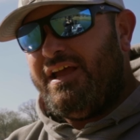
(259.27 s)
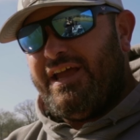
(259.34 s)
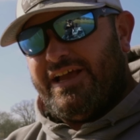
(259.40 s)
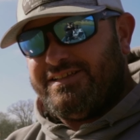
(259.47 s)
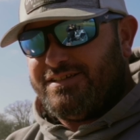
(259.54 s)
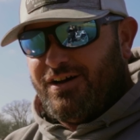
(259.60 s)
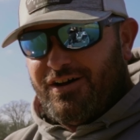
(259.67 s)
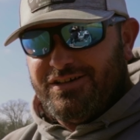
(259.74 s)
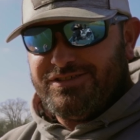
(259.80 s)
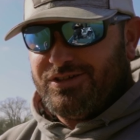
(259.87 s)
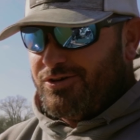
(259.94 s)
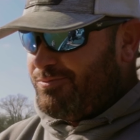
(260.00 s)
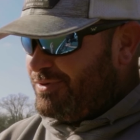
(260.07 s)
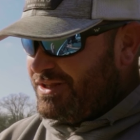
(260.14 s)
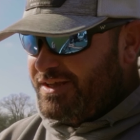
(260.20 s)
It's
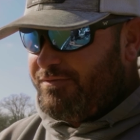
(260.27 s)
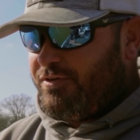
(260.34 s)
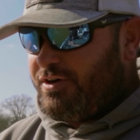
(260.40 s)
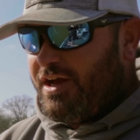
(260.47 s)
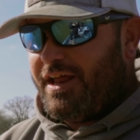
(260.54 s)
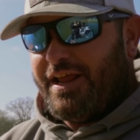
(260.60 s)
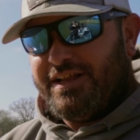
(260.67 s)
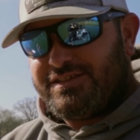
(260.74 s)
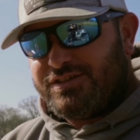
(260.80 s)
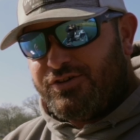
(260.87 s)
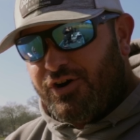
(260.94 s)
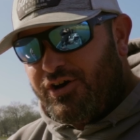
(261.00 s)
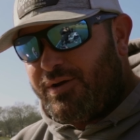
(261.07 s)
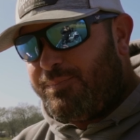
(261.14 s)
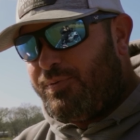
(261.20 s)
also, believe it or not, it's
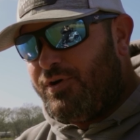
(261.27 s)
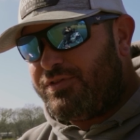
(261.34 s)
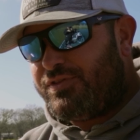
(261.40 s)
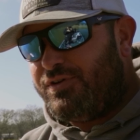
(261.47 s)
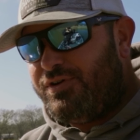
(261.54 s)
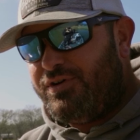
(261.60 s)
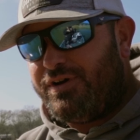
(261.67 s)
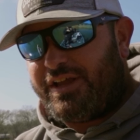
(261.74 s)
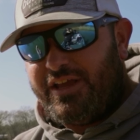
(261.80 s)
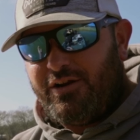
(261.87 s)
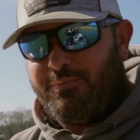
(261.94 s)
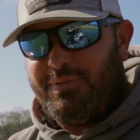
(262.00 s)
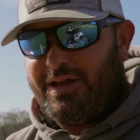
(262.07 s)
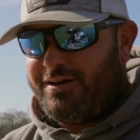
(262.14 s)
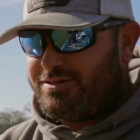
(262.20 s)
going to put the hook in
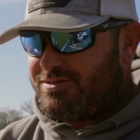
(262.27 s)
them better.